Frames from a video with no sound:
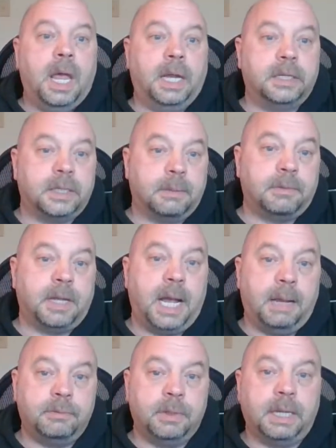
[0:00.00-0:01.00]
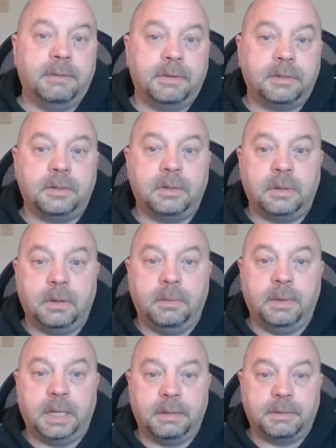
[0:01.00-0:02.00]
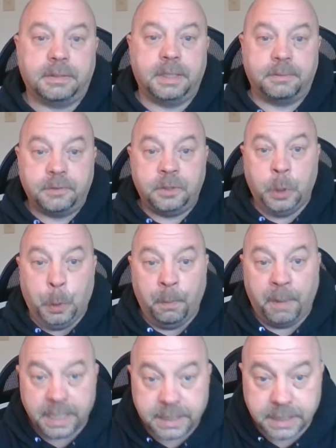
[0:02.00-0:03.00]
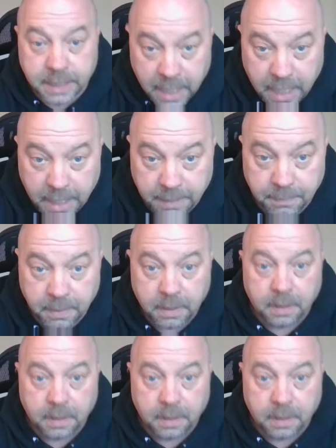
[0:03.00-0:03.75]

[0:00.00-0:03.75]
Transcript: and sometimes we give us we give ourselves too much time